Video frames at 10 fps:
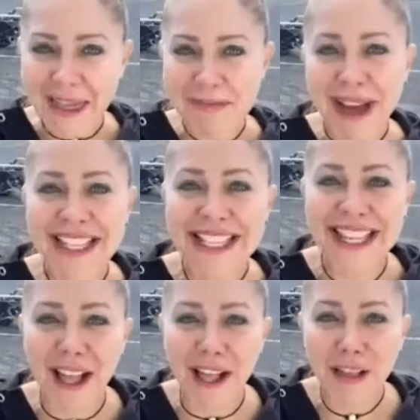and
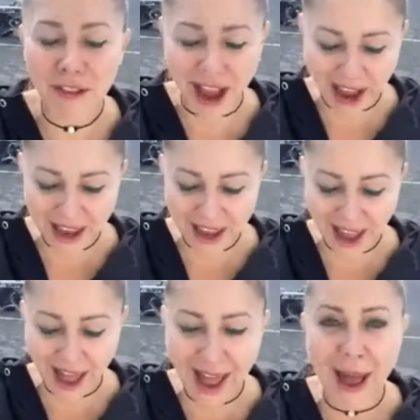myself. I
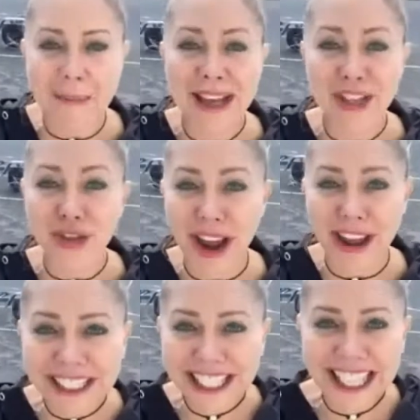am
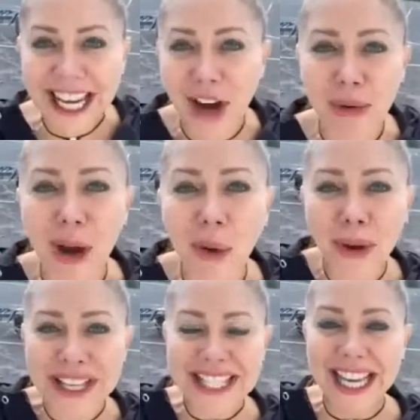traveling around
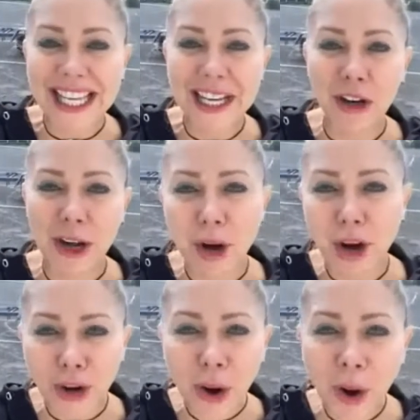Queensland on a
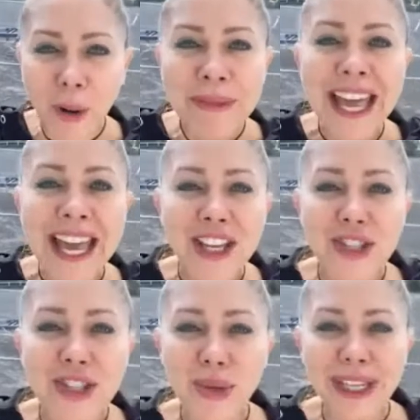motorhome
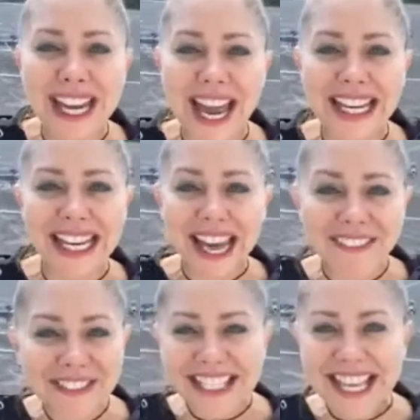doing an
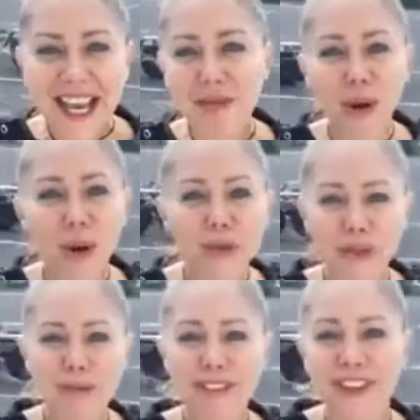11-day road
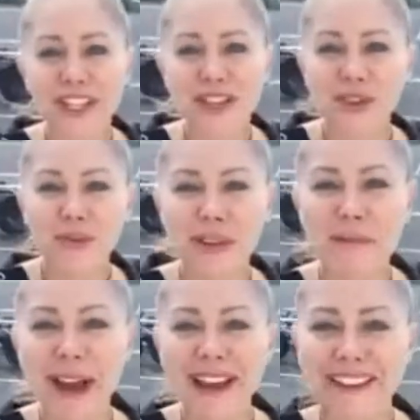trip adventure with
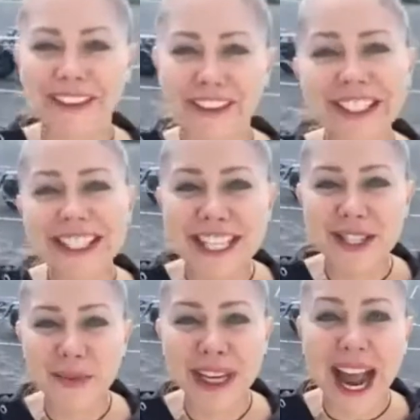my girls.
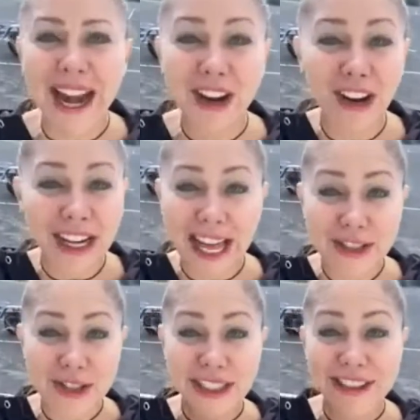Since we are not
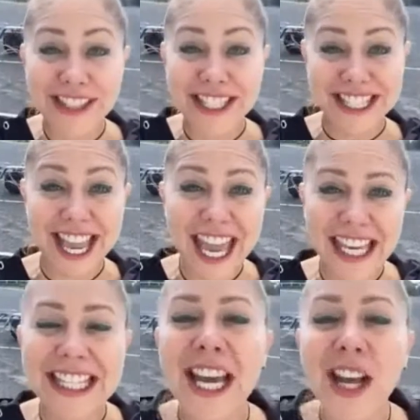allowed to leave the
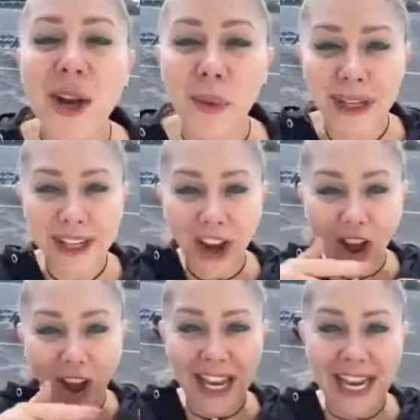state, we're
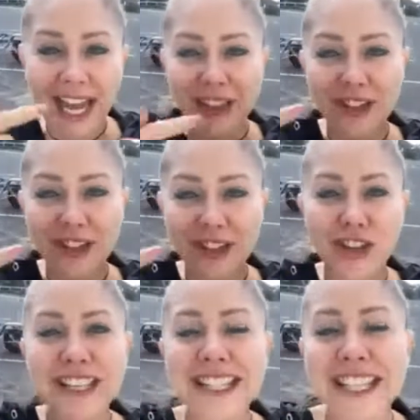not allowed to cross the
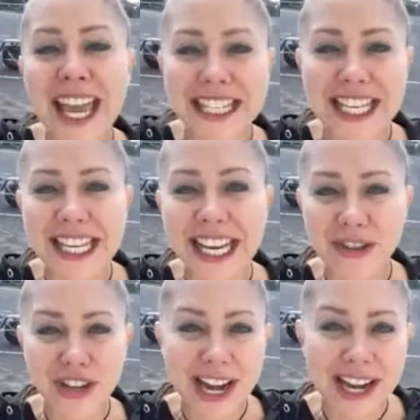states in
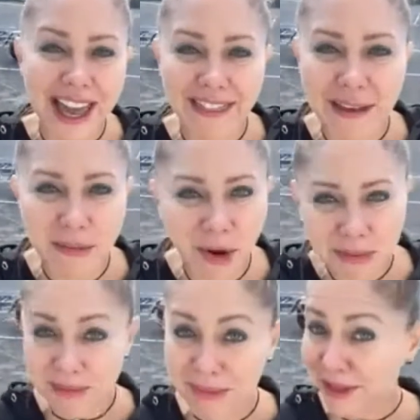Australia at the
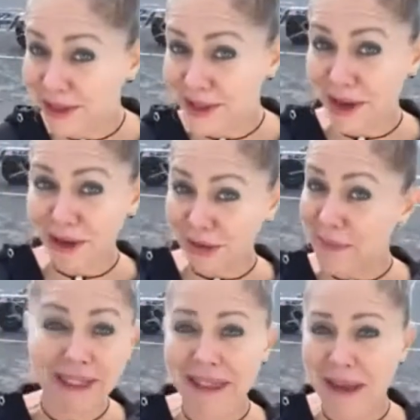moment because of
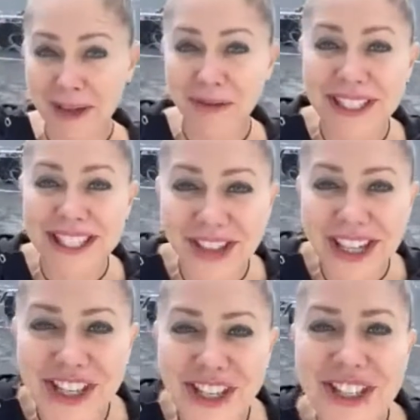the pandemic
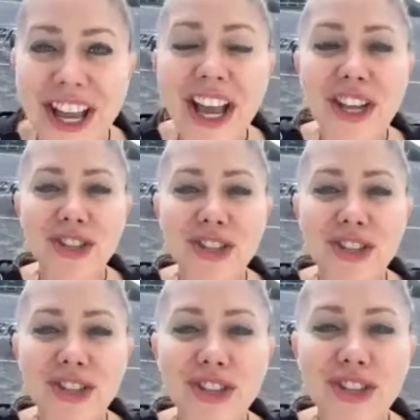restrictions.
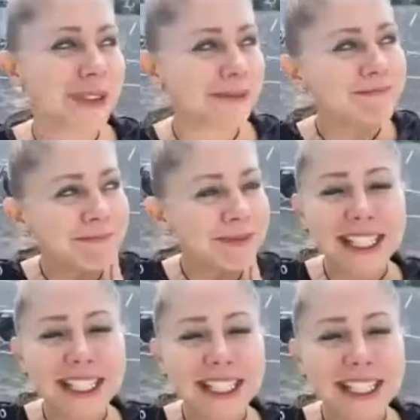So I thought,
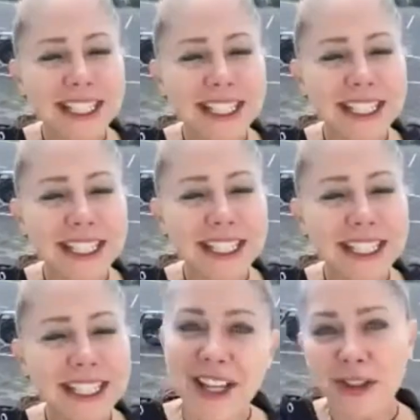it's school
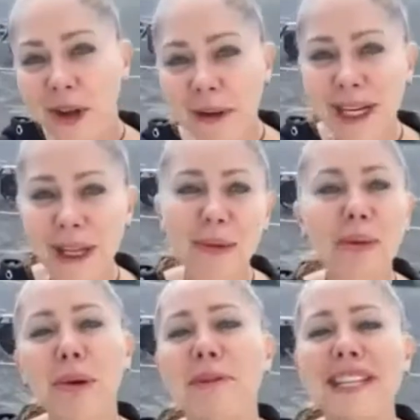holidays. Normally
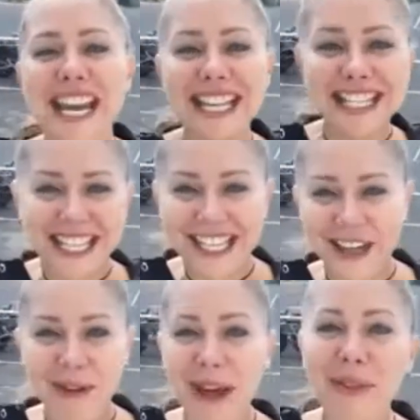we would be jet
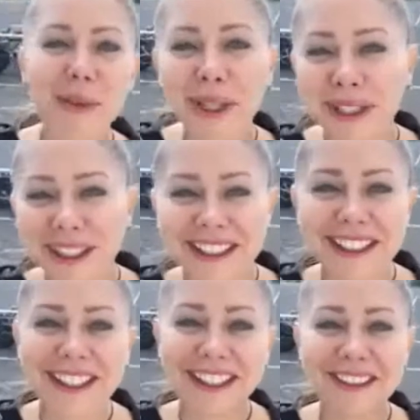setting around the
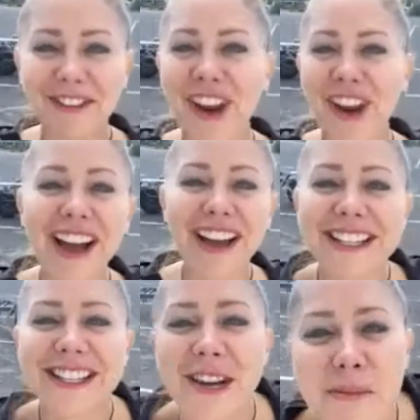world,
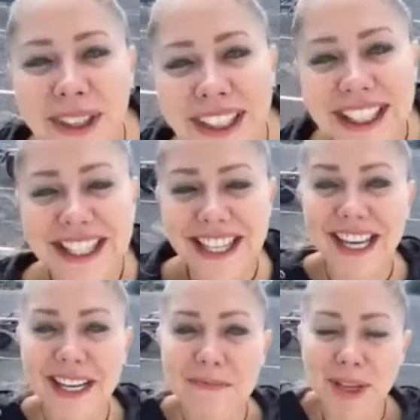flying somewhere,
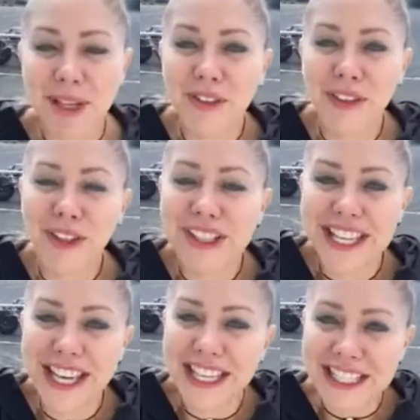staying in beautiful
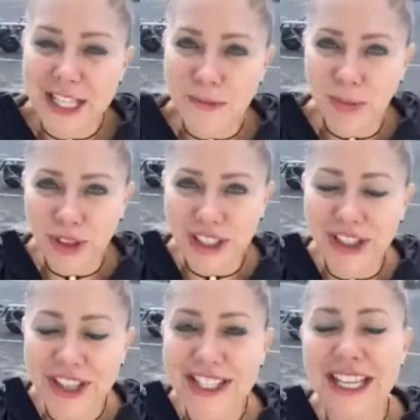hotels, exploring
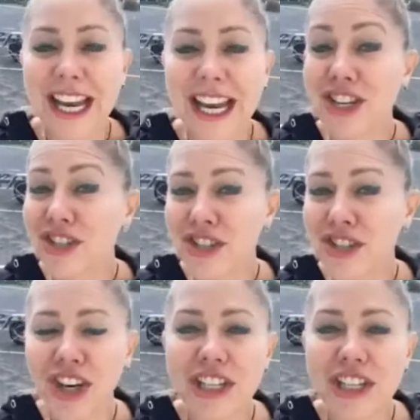new destinations, new